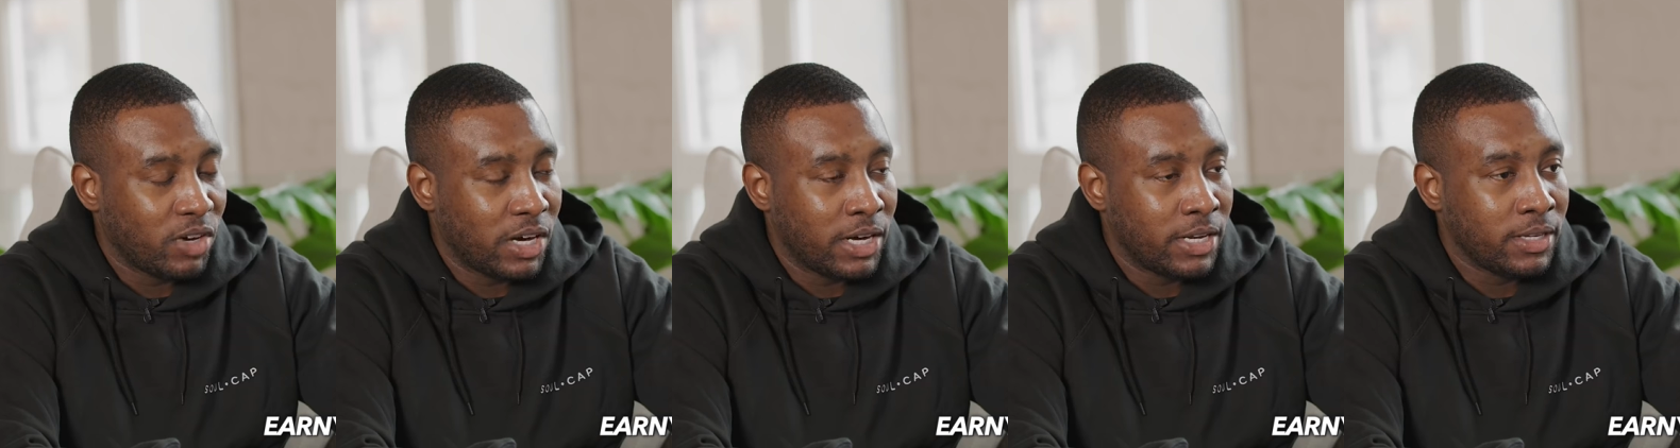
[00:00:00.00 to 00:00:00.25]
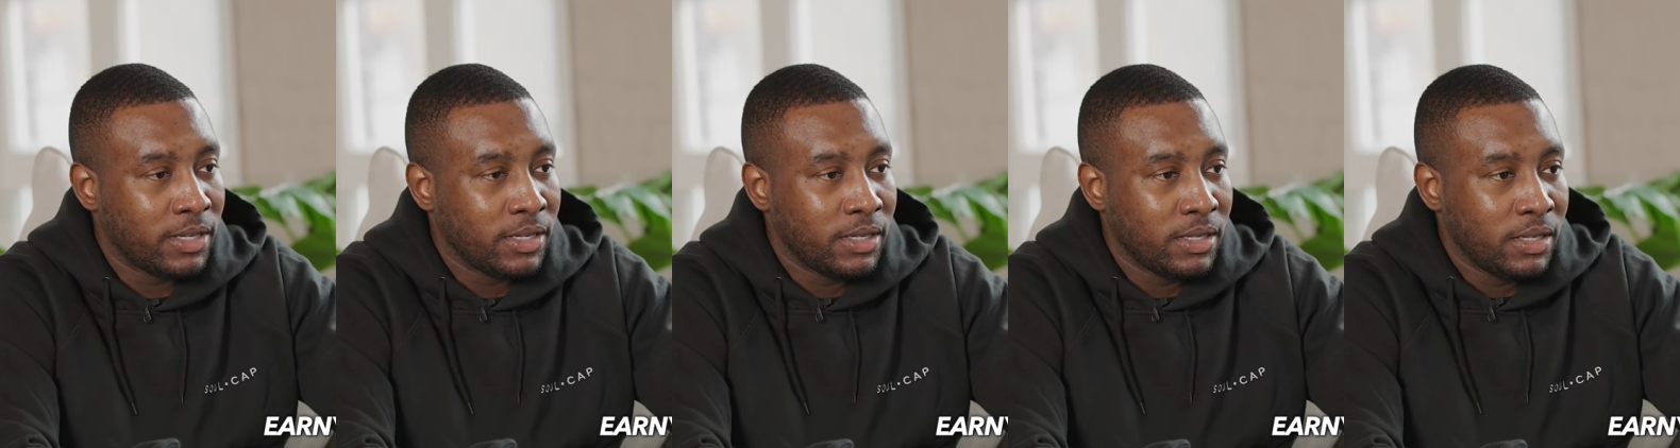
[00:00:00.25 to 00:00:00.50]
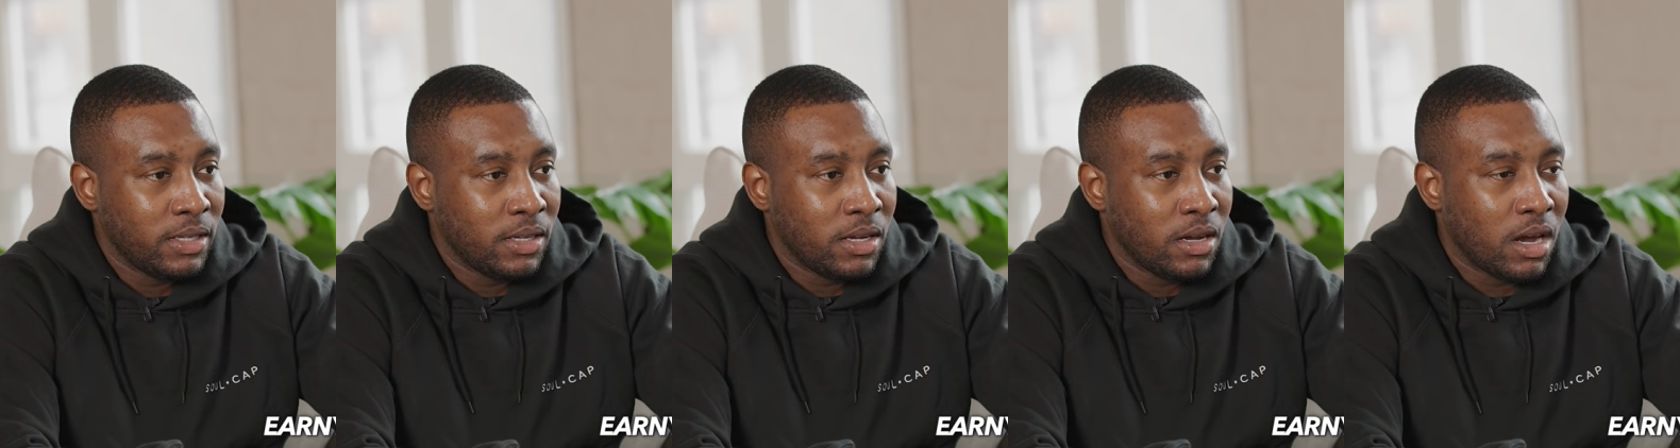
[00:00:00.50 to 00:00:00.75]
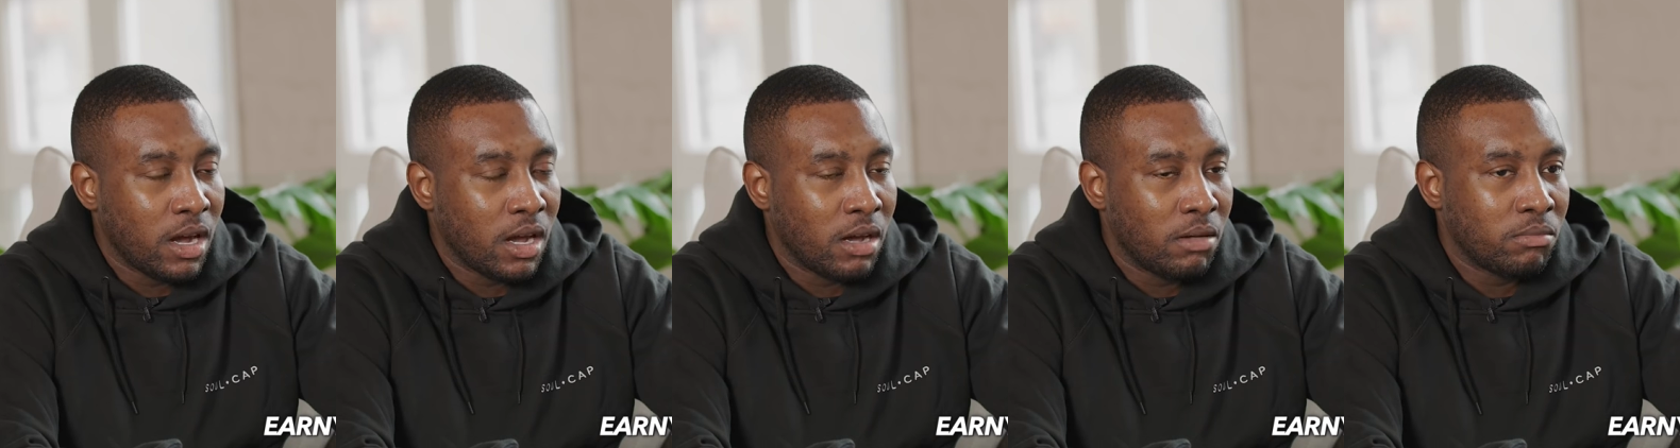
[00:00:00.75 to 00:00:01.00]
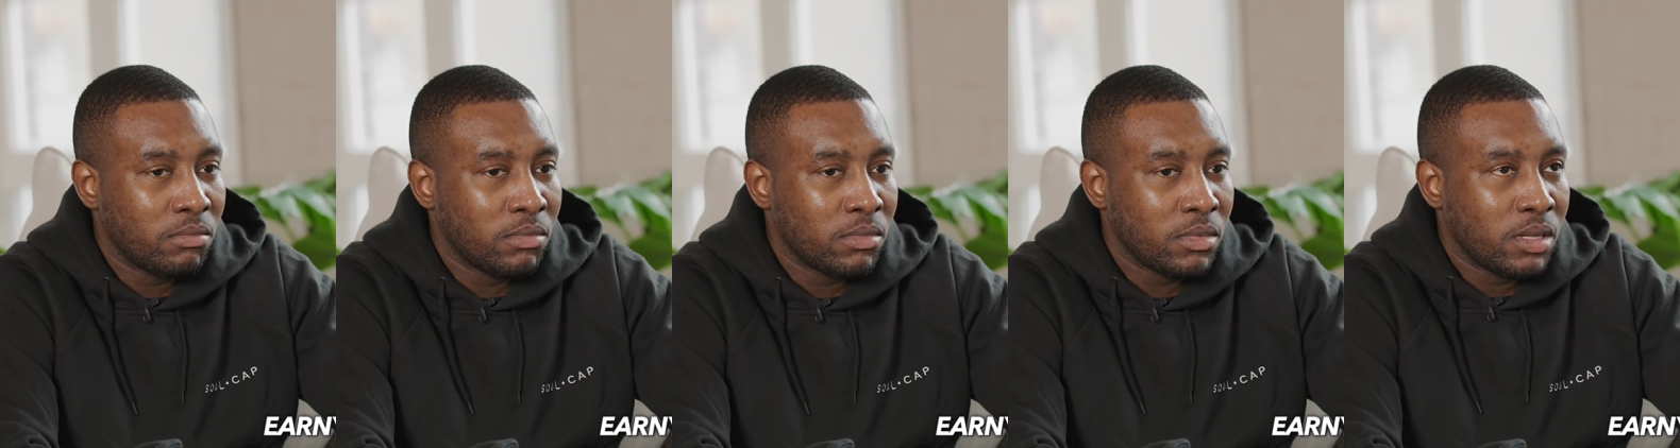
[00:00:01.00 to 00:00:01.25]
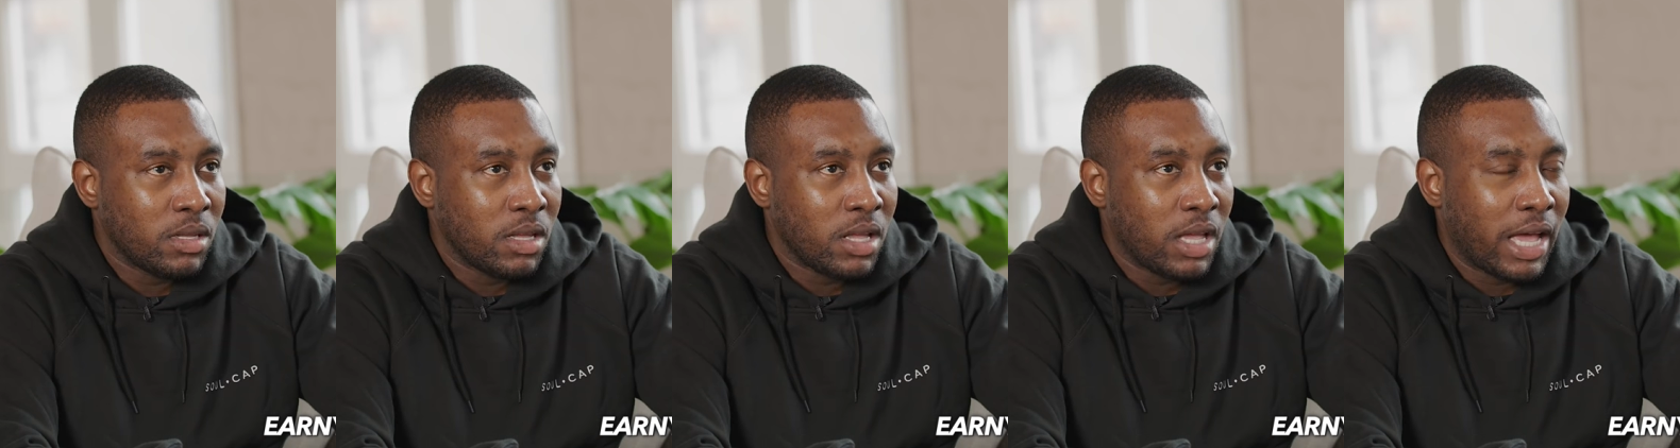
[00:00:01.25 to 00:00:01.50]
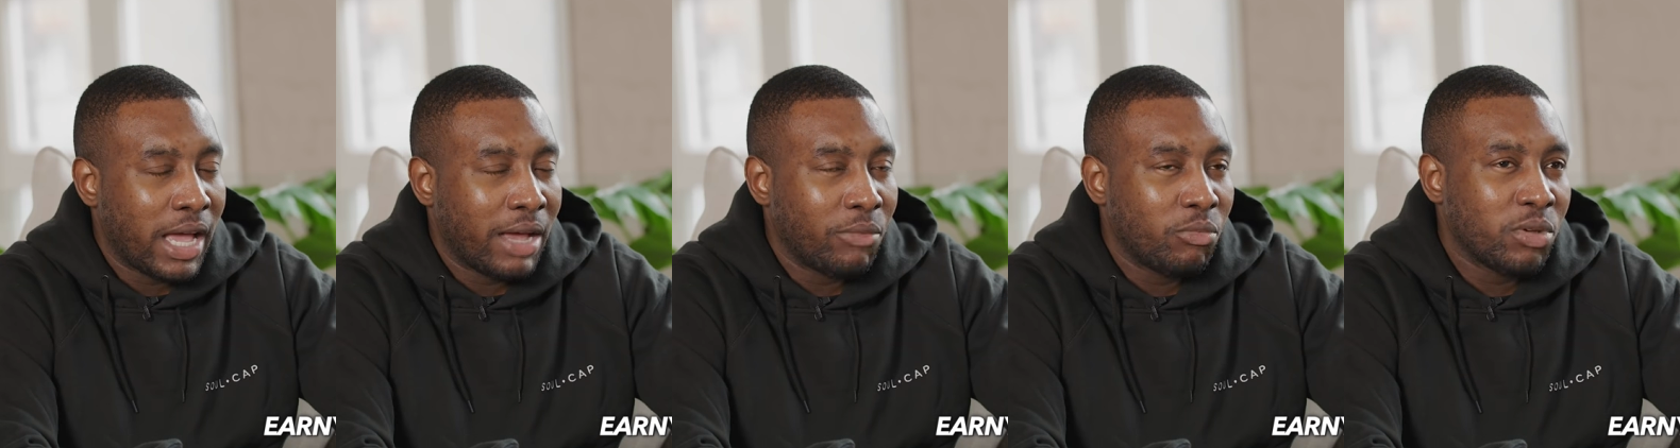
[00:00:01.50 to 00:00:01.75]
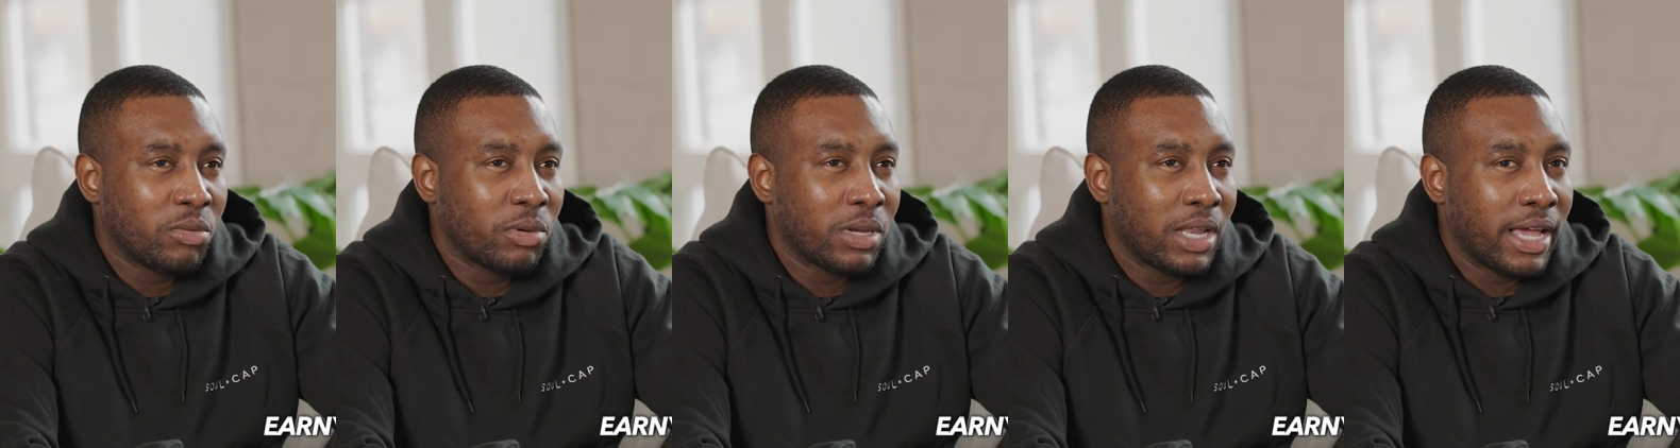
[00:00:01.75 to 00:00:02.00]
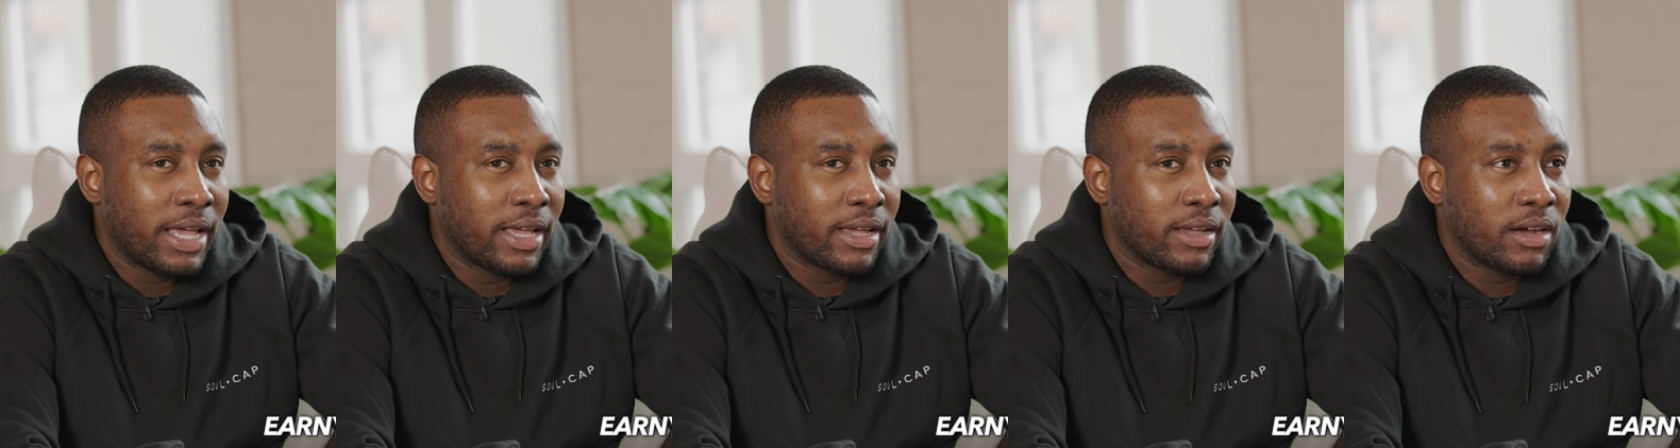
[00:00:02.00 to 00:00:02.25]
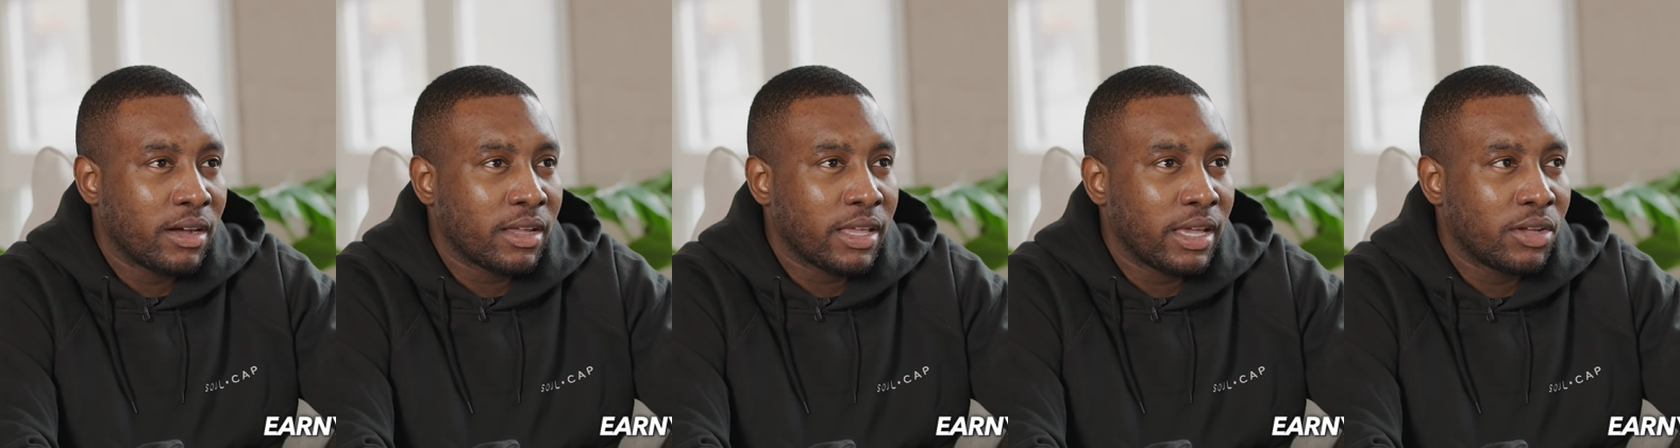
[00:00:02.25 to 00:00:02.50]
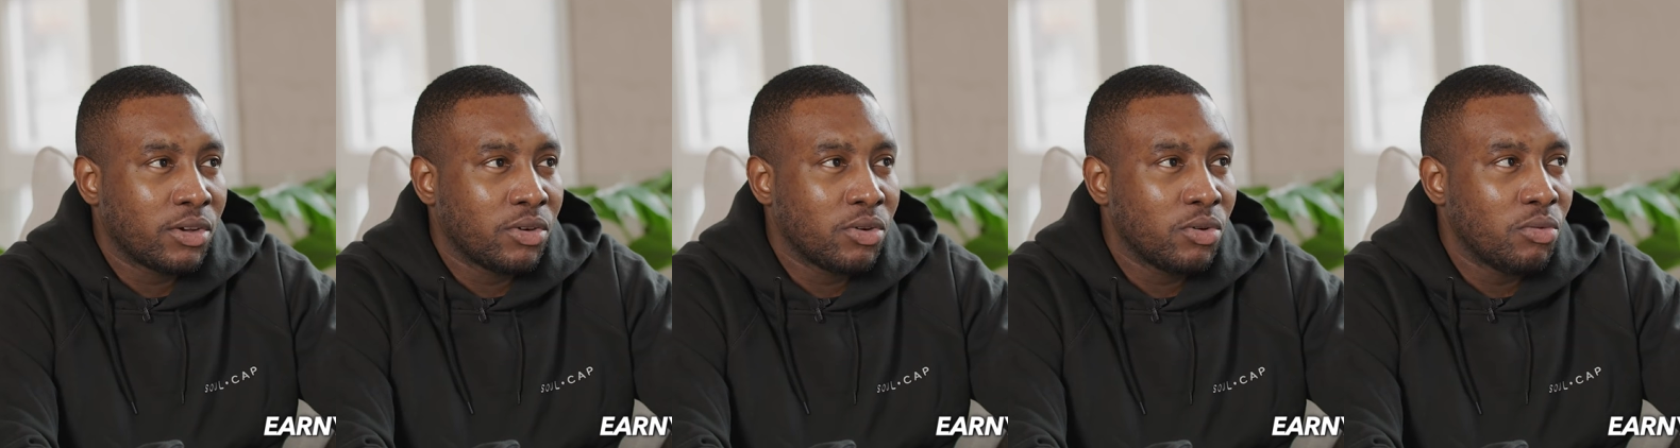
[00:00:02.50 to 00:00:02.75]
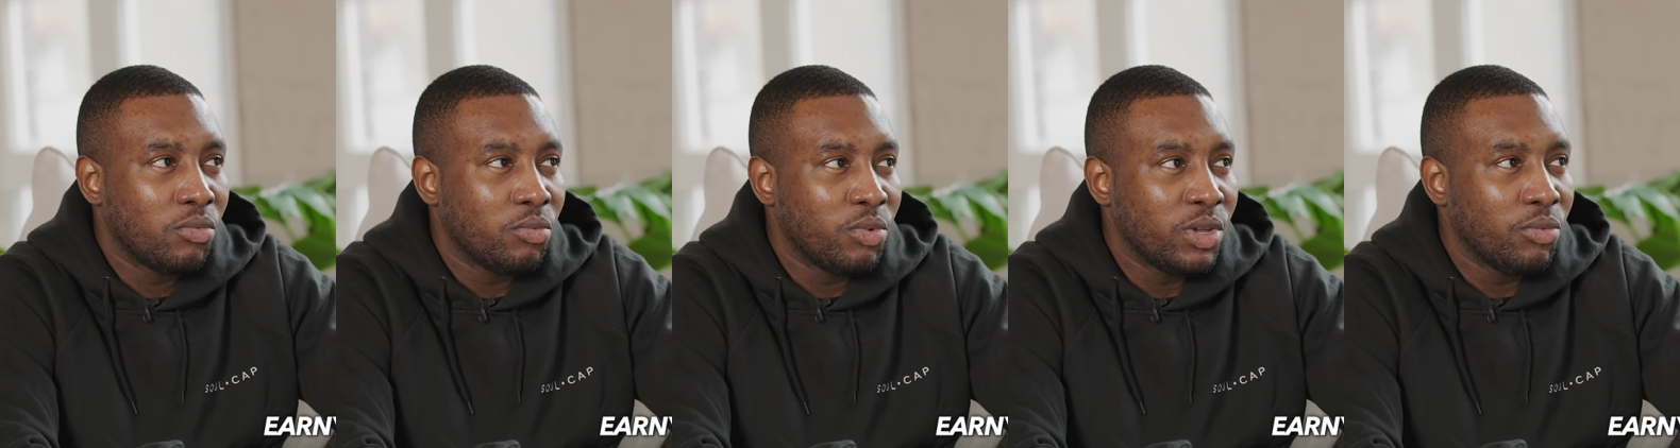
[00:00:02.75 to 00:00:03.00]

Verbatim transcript: right? Um, and we were like, okay, cool.